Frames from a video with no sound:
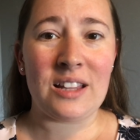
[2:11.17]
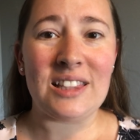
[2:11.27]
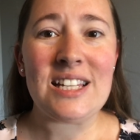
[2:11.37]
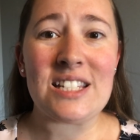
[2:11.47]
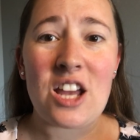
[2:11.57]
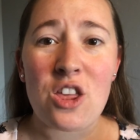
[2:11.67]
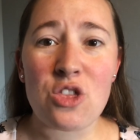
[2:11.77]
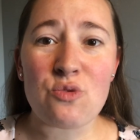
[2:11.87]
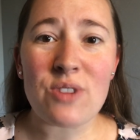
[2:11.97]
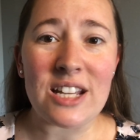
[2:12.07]
List
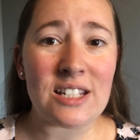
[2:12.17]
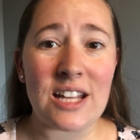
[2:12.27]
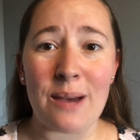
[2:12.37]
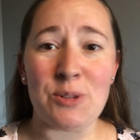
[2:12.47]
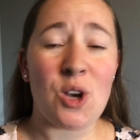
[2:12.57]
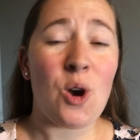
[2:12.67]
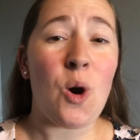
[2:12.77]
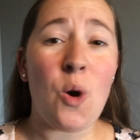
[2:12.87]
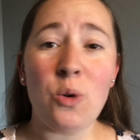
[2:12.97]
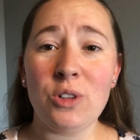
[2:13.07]
3 steps,
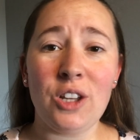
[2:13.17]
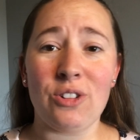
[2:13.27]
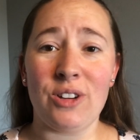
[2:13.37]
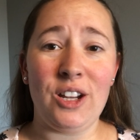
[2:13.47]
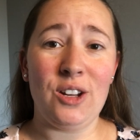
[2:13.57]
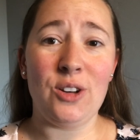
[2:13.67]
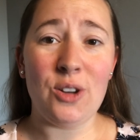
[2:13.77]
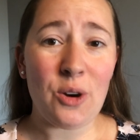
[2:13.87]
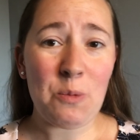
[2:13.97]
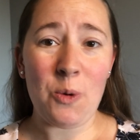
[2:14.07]
only 3,
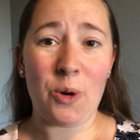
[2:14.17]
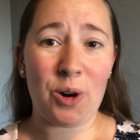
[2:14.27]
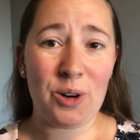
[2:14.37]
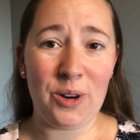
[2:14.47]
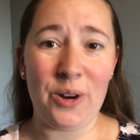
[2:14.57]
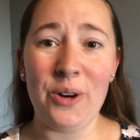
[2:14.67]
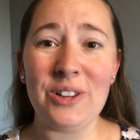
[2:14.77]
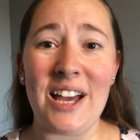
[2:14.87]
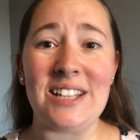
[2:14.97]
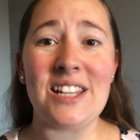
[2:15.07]
no more, no
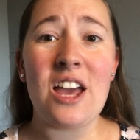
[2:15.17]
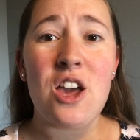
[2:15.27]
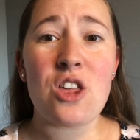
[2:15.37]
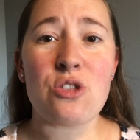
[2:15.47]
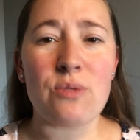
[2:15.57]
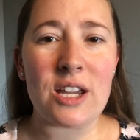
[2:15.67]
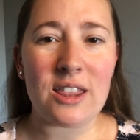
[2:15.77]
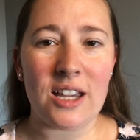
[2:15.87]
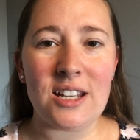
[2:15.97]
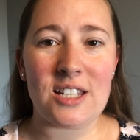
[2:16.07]
less, 3
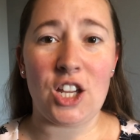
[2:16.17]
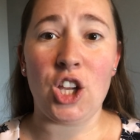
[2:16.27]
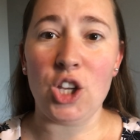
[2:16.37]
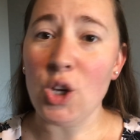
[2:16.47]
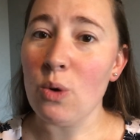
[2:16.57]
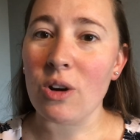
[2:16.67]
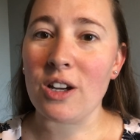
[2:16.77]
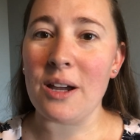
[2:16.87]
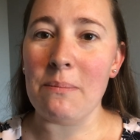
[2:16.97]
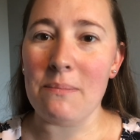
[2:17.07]
things that you are
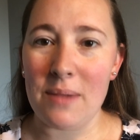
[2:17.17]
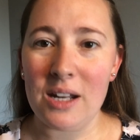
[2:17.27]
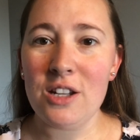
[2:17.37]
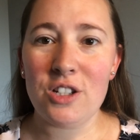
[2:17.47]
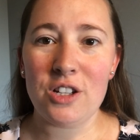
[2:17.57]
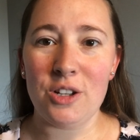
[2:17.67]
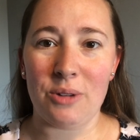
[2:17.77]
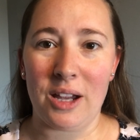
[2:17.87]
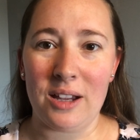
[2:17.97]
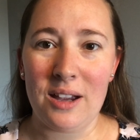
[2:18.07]
committed to
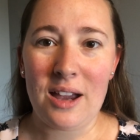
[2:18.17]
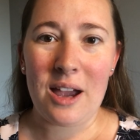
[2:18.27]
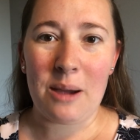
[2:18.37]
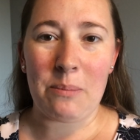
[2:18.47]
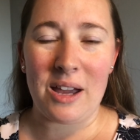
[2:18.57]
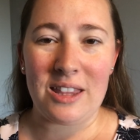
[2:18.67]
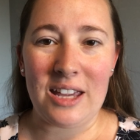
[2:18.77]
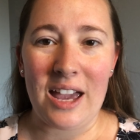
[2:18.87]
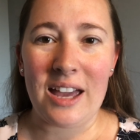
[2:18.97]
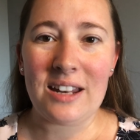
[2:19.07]
doing by the
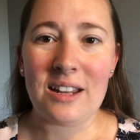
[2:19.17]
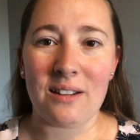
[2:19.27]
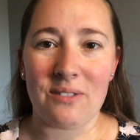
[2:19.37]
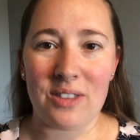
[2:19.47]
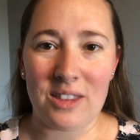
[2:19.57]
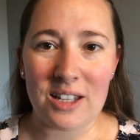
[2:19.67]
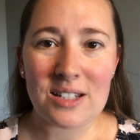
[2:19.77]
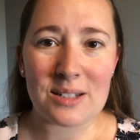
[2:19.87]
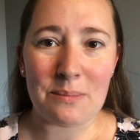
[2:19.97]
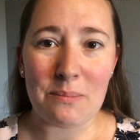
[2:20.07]
end of
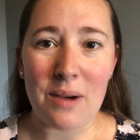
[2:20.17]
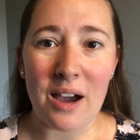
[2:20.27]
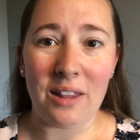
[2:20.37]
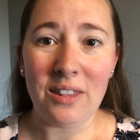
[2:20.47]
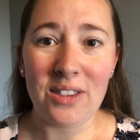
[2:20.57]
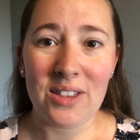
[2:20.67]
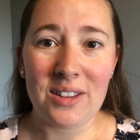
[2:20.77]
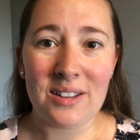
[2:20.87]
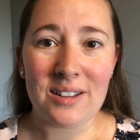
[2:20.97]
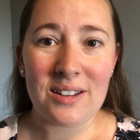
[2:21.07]
this month
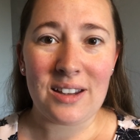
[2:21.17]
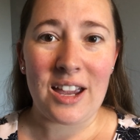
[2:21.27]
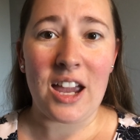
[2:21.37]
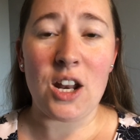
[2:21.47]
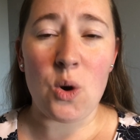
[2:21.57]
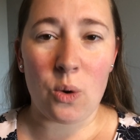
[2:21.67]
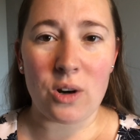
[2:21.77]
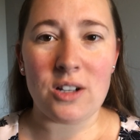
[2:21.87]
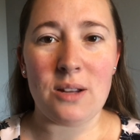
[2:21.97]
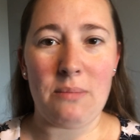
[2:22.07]
in
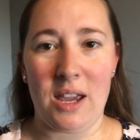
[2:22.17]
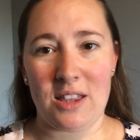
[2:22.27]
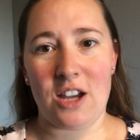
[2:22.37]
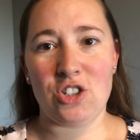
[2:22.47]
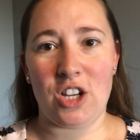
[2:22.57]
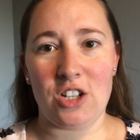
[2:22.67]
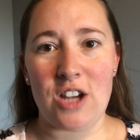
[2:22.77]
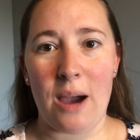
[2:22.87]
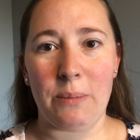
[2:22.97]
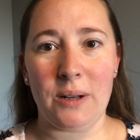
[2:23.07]
order to make that change
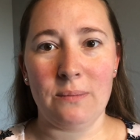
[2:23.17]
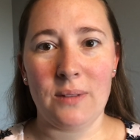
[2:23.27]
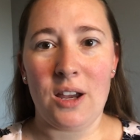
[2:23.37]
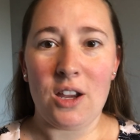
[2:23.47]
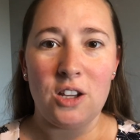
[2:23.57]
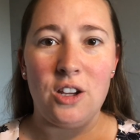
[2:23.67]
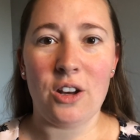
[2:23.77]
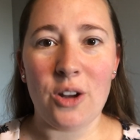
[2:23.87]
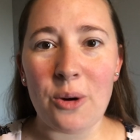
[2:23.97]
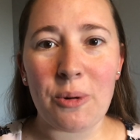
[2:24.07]
happen. You
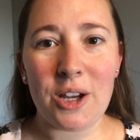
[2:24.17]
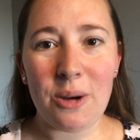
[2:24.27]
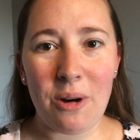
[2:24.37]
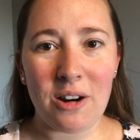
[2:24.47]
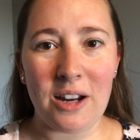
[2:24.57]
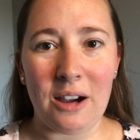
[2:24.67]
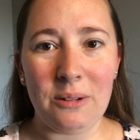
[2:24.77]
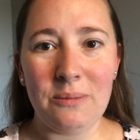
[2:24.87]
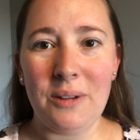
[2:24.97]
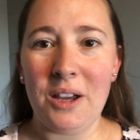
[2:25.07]
know where you are now.
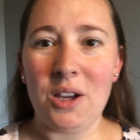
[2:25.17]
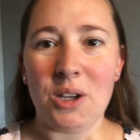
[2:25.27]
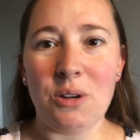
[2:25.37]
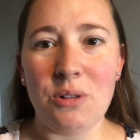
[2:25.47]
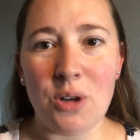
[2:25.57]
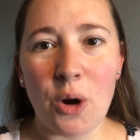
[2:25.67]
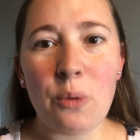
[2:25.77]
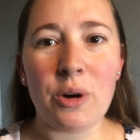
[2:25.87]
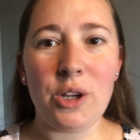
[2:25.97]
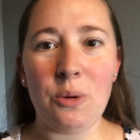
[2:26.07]
You know
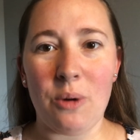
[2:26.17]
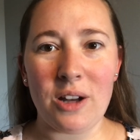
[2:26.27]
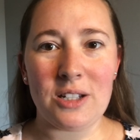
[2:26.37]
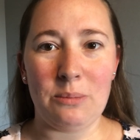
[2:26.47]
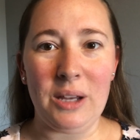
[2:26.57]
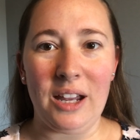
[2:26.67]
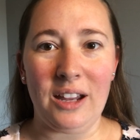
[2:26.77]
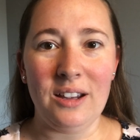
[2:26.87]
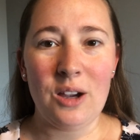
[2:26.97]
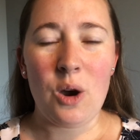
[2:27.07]
where you want to
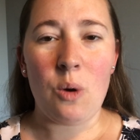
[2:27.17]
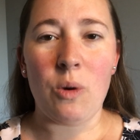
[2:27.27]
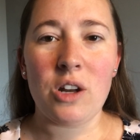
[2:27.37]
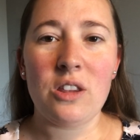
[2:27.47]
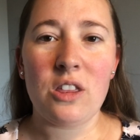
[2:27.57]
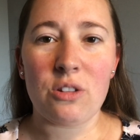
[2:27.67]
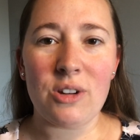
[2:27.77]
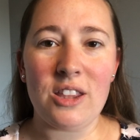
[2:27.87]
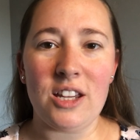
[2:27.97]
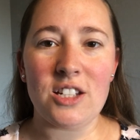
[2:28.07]
be. What are the
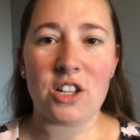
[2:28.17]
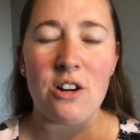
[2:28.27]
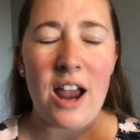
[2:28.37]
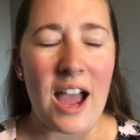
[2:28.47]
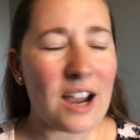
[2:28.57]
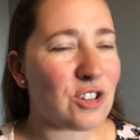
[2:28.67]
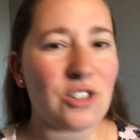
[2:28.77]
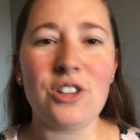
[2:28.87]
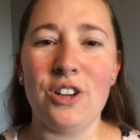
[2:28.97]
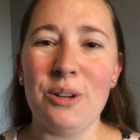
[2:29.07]
3 things that are
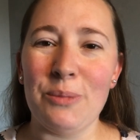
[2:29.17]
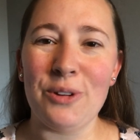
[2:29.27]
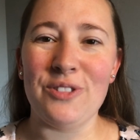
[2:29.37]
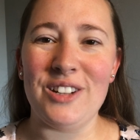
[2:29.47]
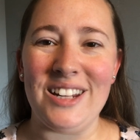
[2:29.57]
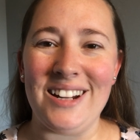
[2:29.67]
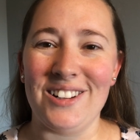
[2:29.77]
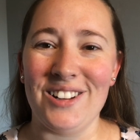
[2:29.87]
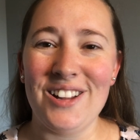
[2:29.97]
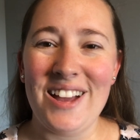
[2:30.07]
actually going to move the
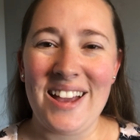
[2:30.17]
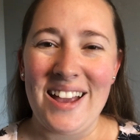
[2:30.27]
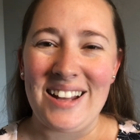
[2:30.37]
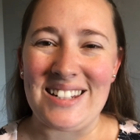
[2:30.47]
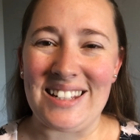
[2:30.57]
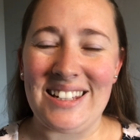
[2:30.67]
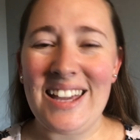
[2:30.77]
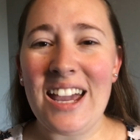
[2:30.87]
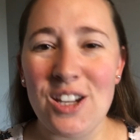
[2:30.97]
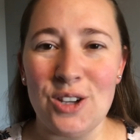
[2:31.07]
needle to
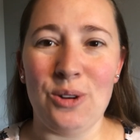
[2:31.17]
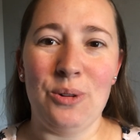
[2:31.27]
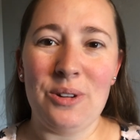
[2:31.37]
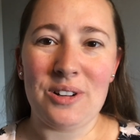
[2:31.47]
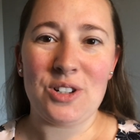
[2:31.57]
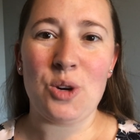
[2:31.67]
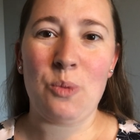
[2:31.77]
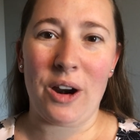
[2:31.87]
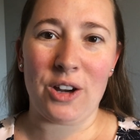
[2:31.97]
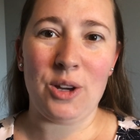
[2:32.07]
get you to
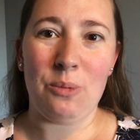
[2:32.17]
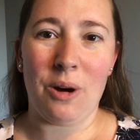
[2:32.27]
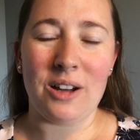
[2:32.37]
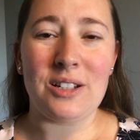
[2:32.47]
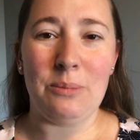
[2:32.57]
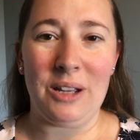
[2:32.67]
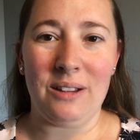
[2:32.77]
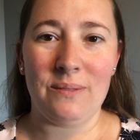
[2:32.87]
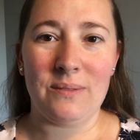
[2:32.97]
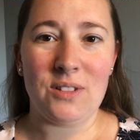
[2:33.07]
where you want to be?
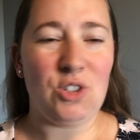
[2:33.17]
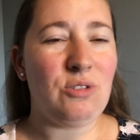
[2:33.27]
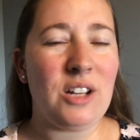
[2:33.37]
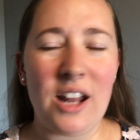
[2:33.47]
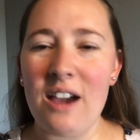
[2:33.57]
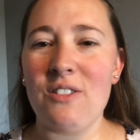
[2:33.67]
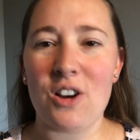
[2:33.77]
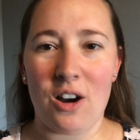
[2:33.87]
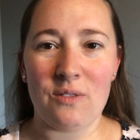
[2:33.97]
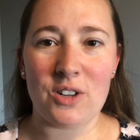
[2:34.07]
Do you need to have a
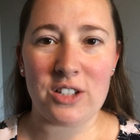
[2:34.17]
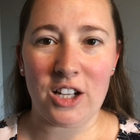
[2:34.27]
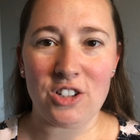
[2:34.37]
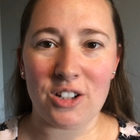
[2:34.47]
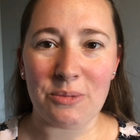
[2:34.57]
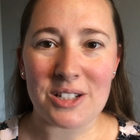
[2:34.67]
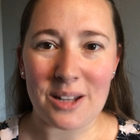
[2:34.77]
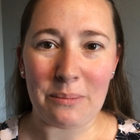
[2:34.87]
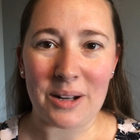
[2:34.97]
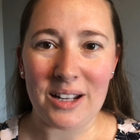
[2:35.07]
conversation with
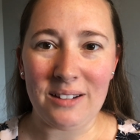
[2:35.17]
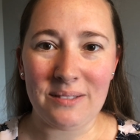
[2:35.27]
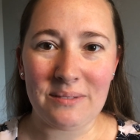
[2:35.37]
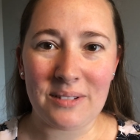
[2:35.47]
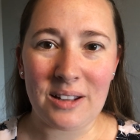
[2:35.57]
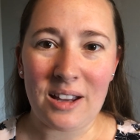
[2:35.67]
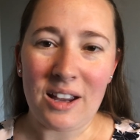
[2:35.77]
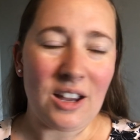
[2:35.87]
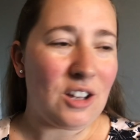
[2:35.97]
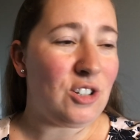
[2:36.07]
somebody?
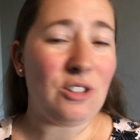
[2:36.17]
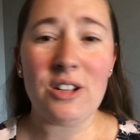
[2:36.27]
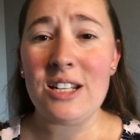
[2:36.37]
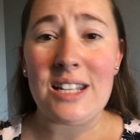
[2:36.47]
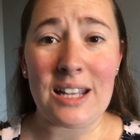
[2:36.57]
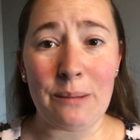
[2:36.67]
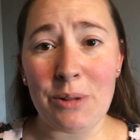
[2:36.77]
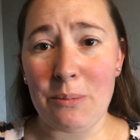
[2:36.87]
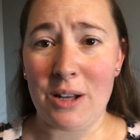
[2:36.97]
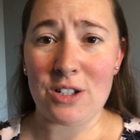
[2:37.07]
Do you need to
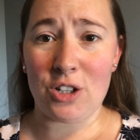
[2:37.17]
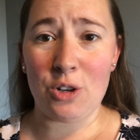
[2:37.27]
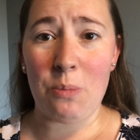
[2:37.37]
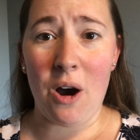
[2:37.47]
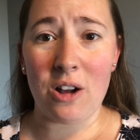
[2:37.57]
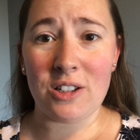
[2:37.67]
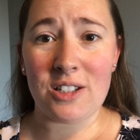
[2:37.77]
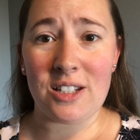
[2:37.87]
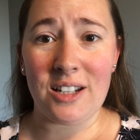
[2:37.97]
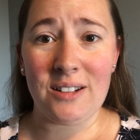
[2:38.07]
implement a new
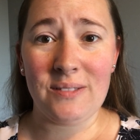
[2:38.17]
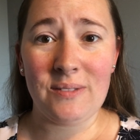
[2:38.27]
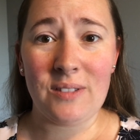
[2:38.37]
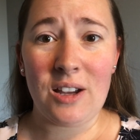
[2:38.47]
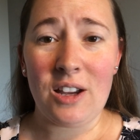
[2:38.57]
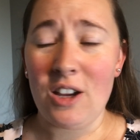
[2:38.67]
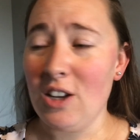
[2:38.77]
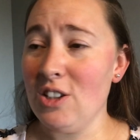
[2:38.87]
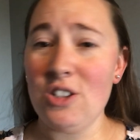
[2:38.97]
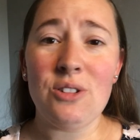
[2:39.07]
policy?
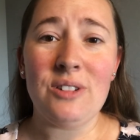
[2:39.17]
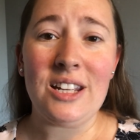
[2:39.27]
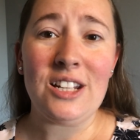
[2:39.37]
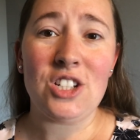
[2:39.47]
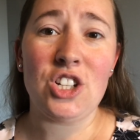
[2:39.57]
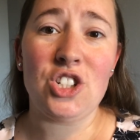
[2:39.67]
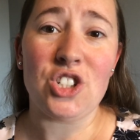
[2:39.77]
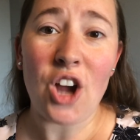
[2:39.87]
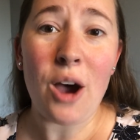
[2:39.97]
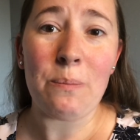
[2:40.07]
Do you need to
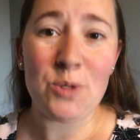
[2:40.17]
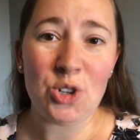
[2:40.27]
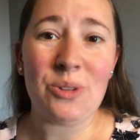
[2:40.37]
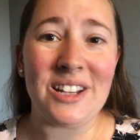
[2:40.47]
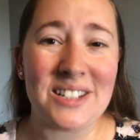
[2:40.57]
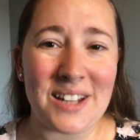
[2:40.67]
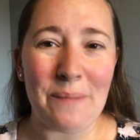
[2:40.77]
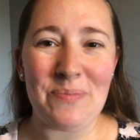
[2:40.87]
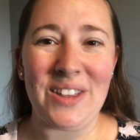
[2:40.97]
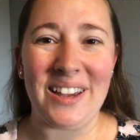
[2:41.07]
stop doing
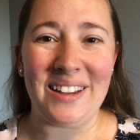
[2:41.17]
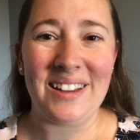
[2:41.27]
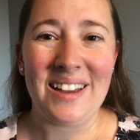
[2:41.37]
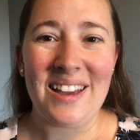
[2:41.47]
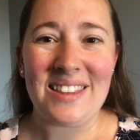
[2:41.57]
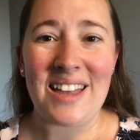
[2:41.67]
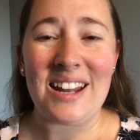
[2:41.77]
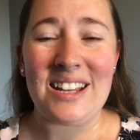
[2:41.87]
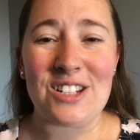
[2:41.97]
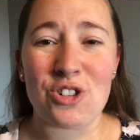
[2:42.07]
something
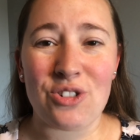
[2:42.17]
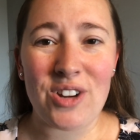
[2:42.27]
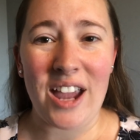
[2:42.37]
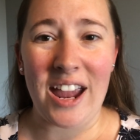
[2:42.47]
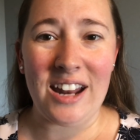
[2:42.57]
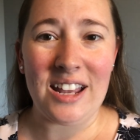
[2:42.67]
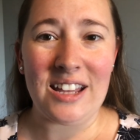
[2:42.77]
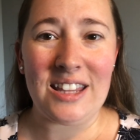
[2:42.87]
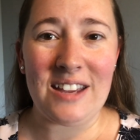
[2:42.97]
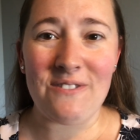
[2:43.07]
that is
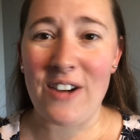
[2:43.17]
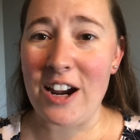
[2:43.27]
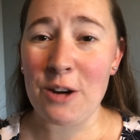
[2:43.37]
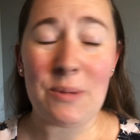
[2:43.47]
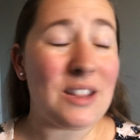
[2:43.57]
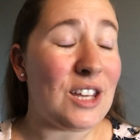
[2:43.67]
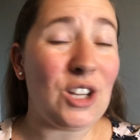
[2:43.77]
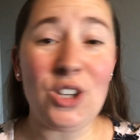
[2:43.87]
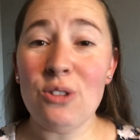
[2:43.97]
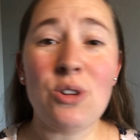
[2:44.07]
creating the environment that
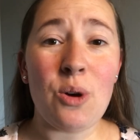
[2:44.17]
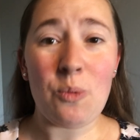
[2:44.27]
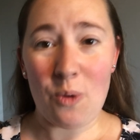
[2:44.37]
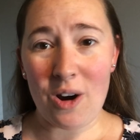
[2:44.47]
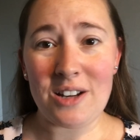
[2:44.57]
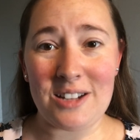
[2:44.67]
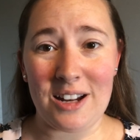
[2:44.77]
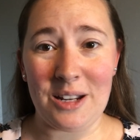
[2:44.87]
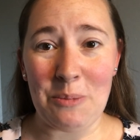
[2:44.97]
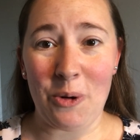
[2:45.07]
you don't want
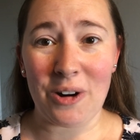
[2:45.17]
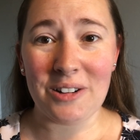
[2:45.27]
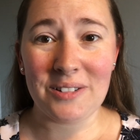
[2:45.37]
anymore?